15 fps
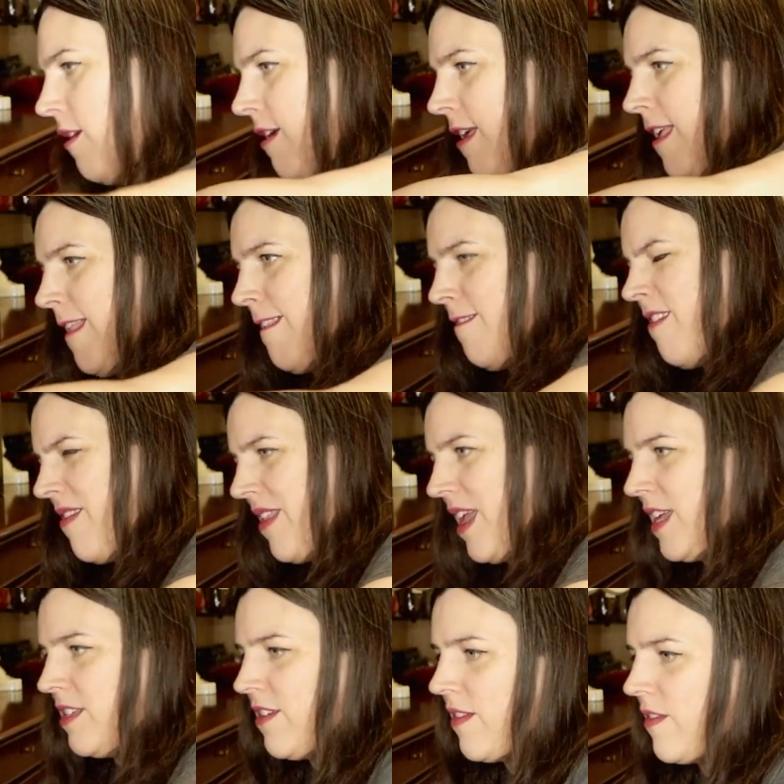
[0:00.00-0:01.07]
I
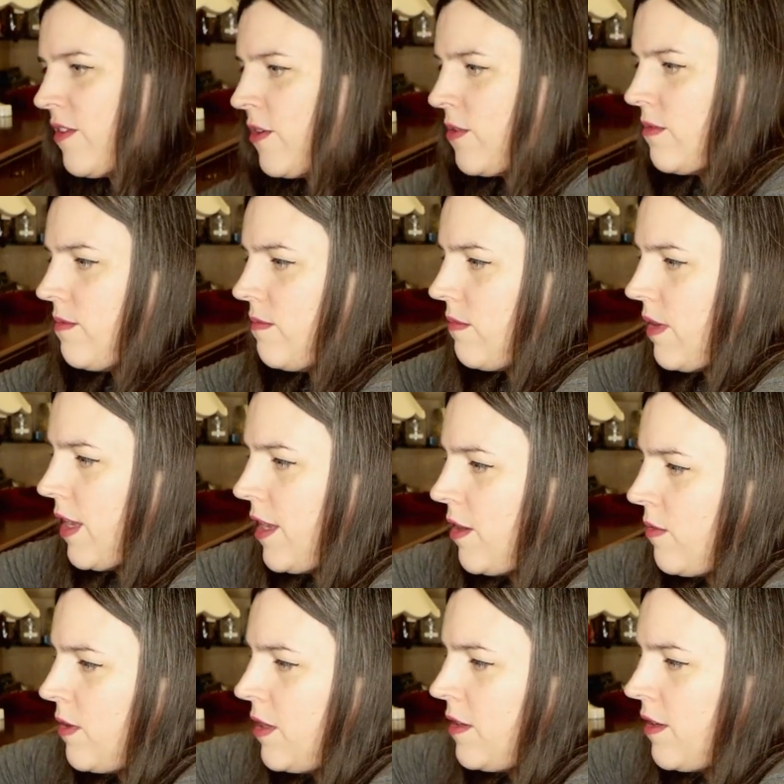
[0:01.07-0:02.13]
don't
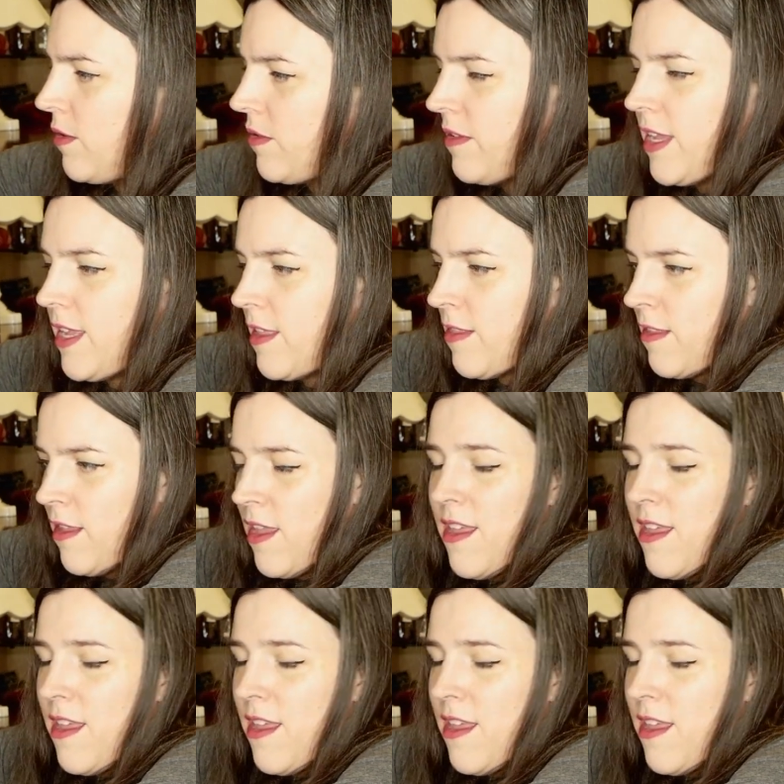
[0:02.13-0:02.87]
want to deal with taking.